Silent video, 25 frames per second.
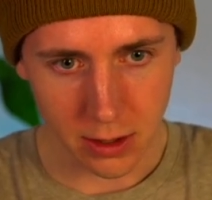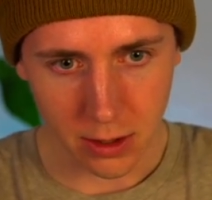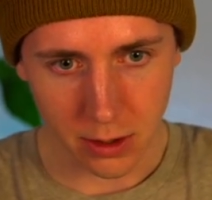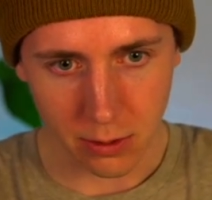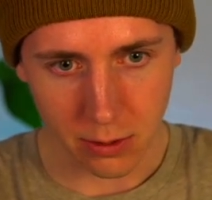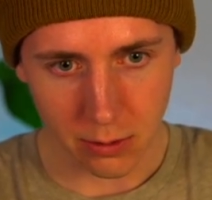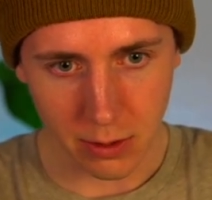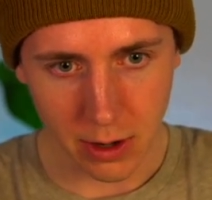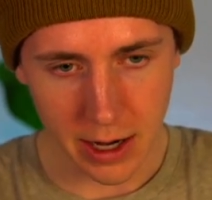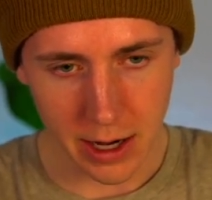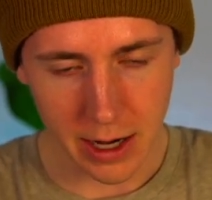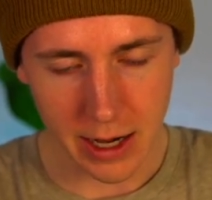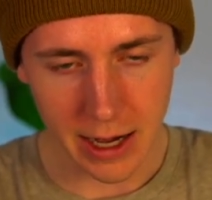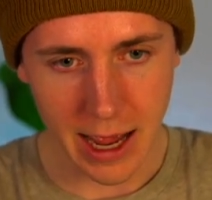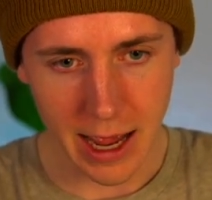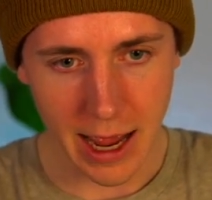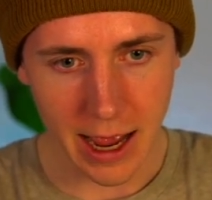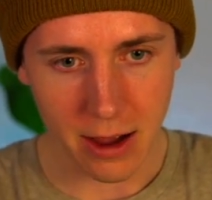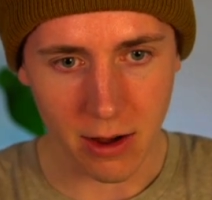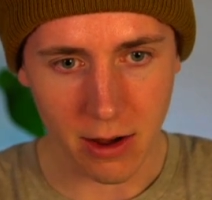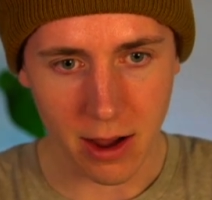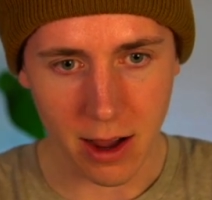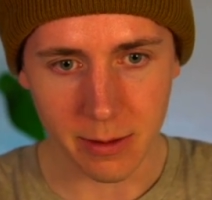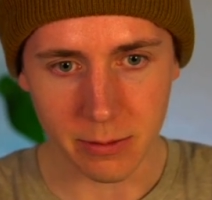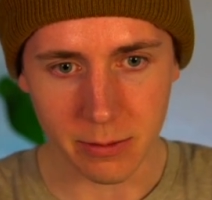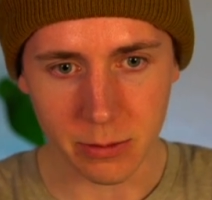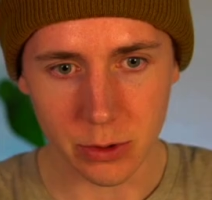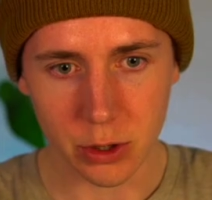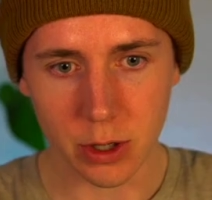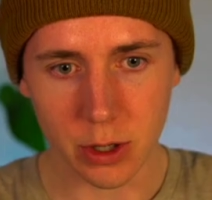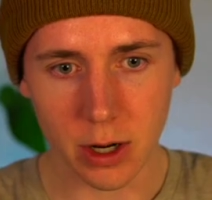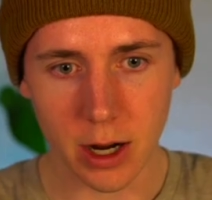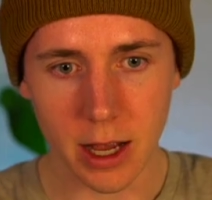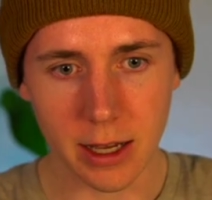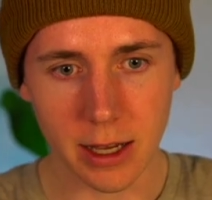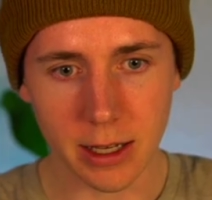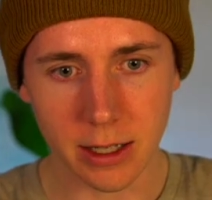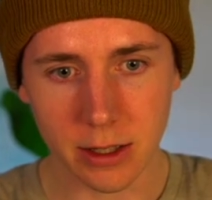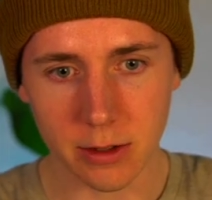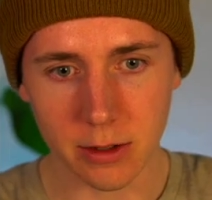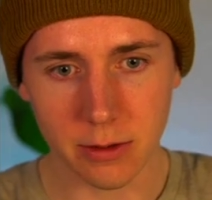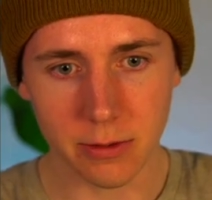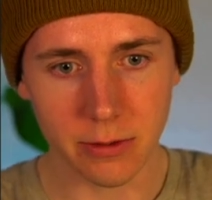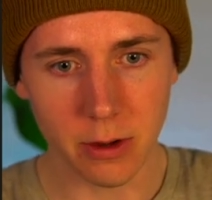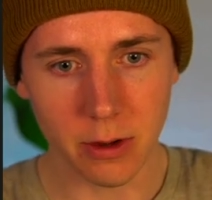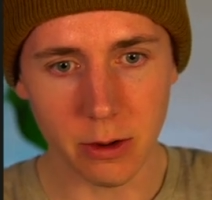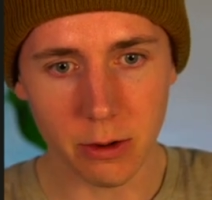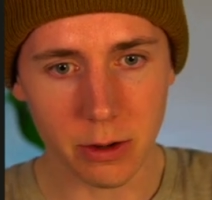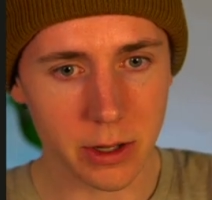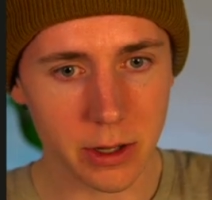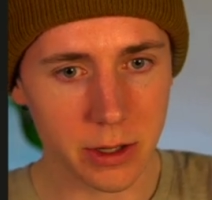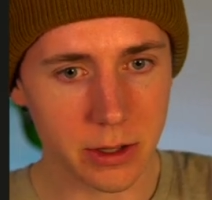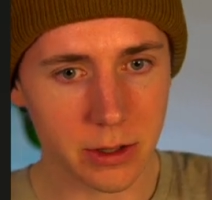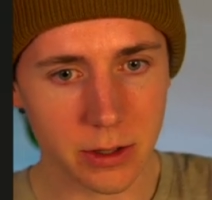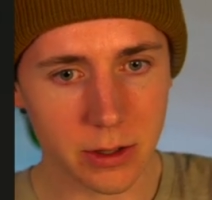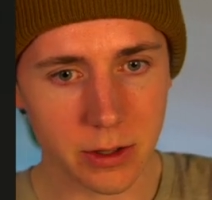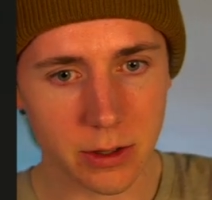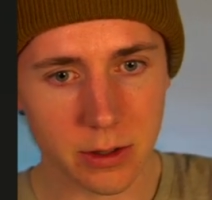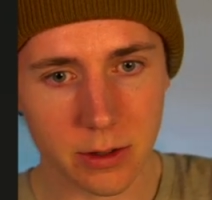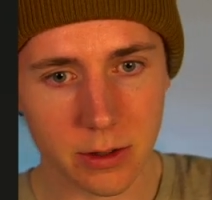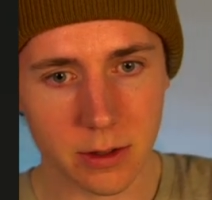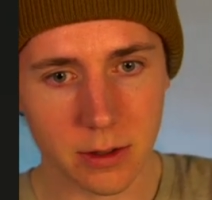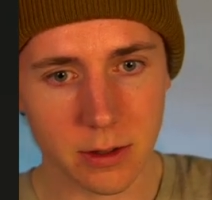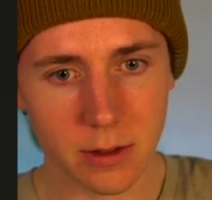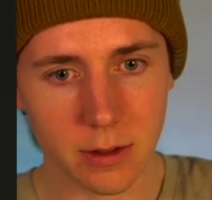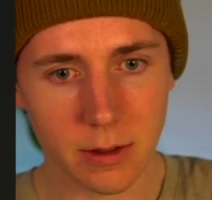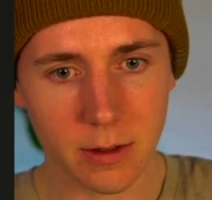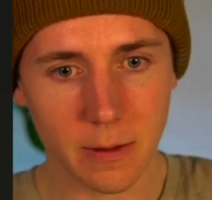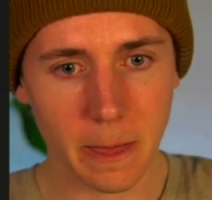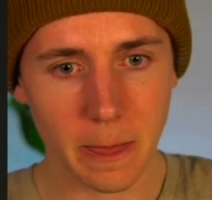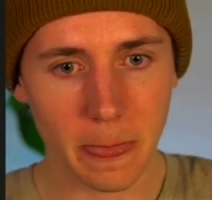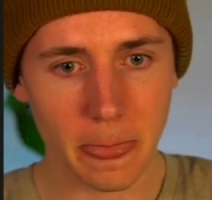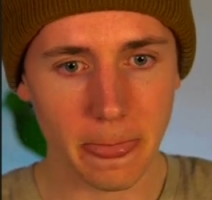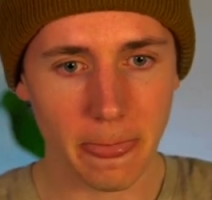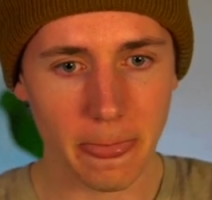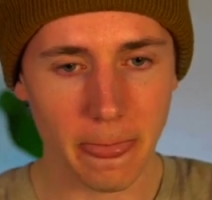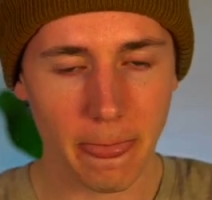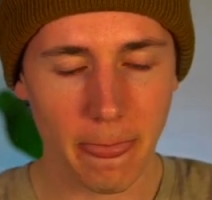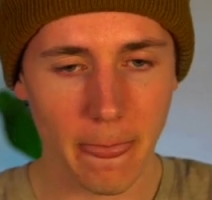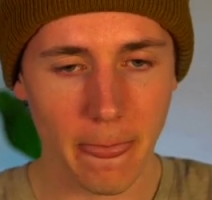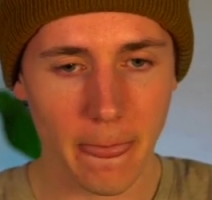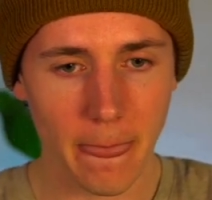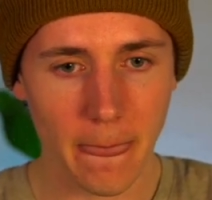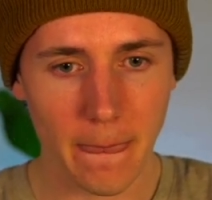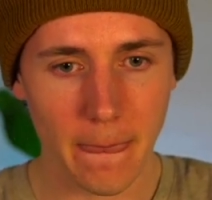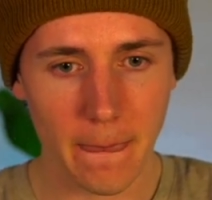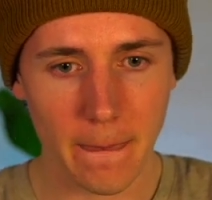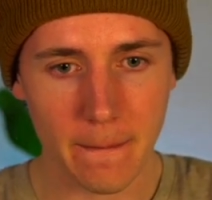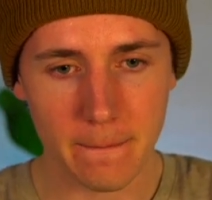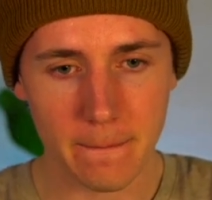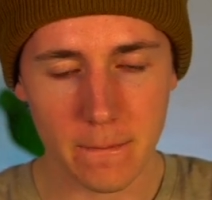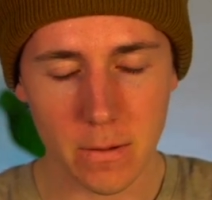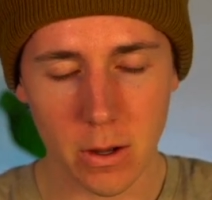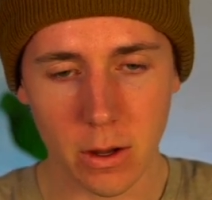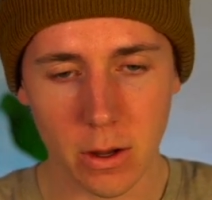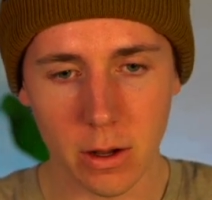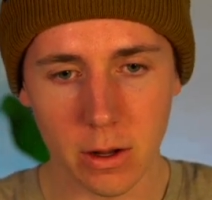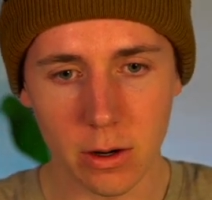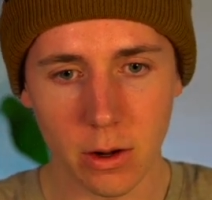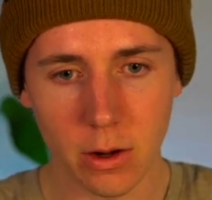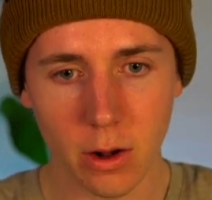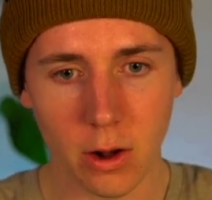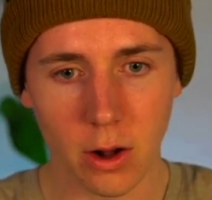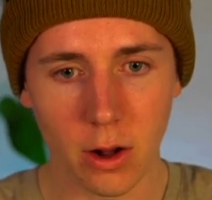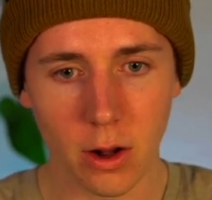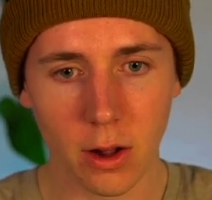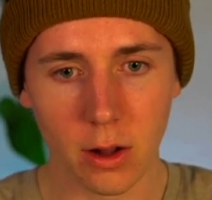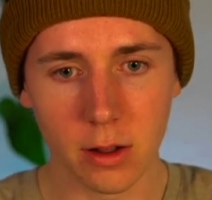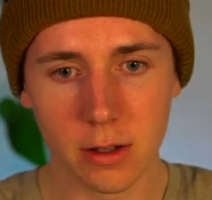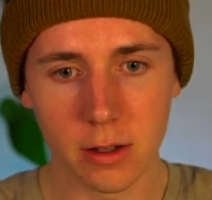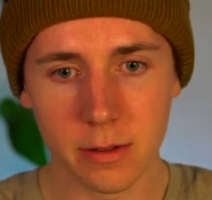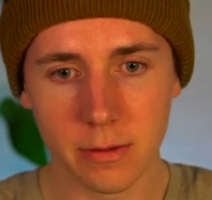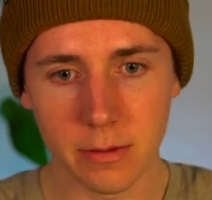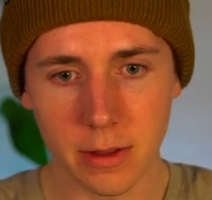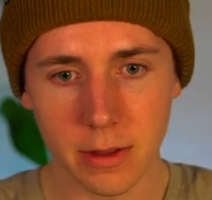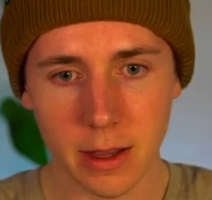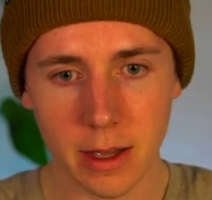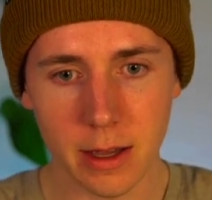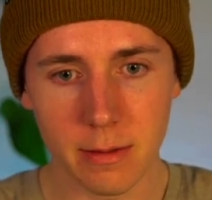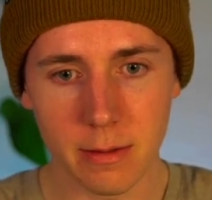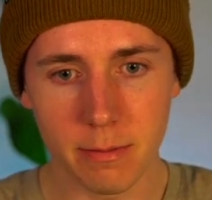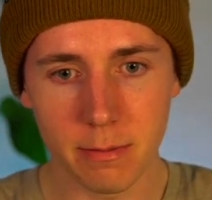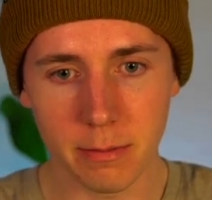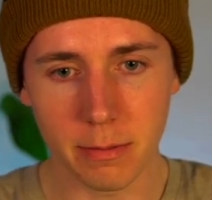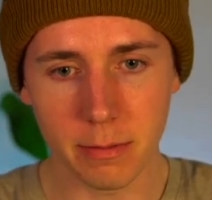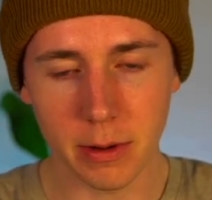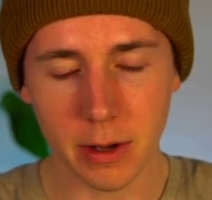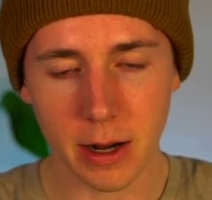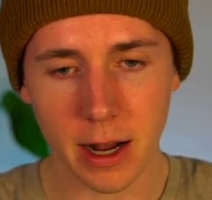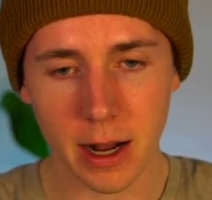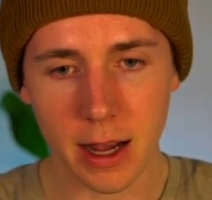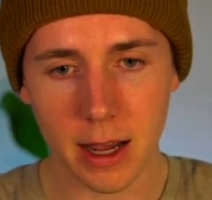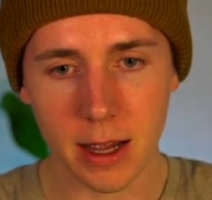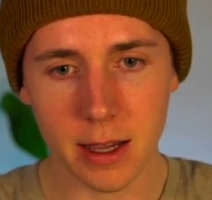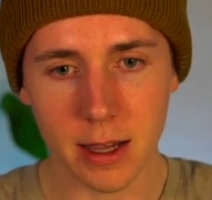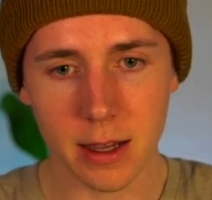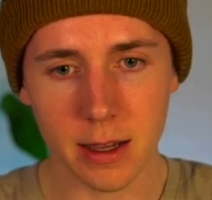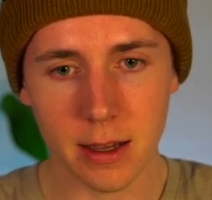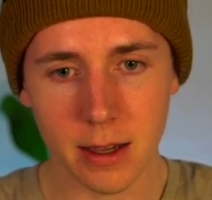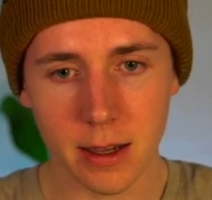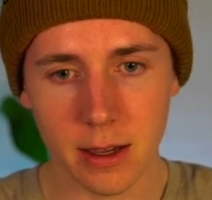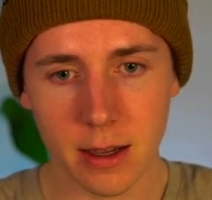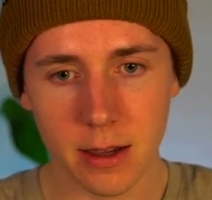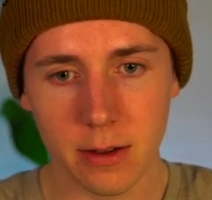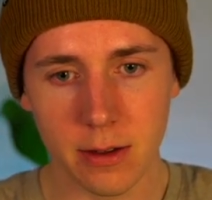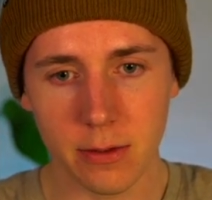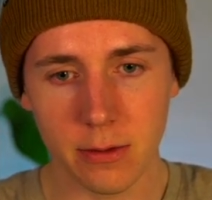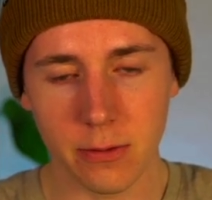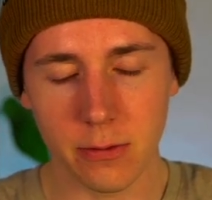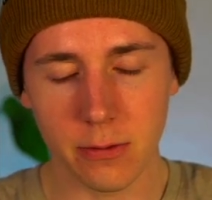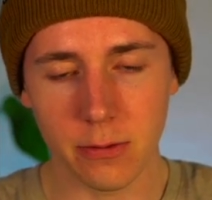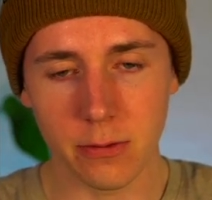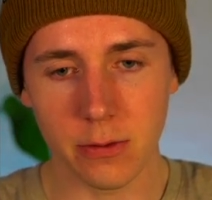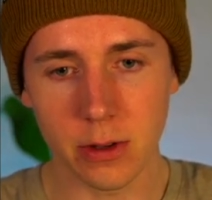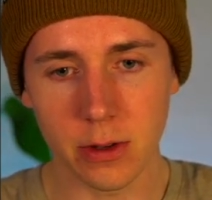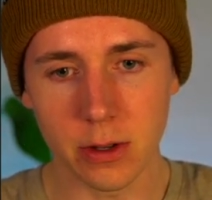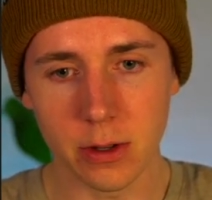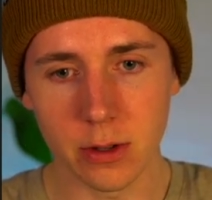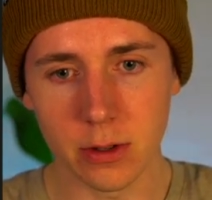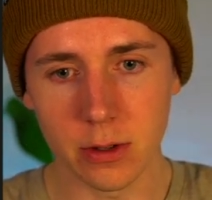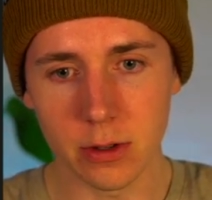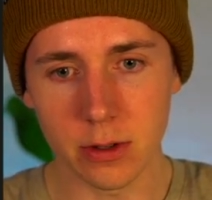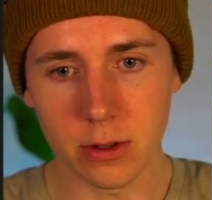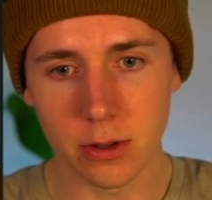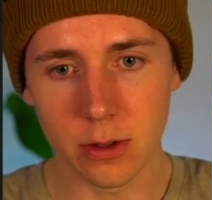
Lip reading: Right now, I'm trying to focus on all of them, but I feel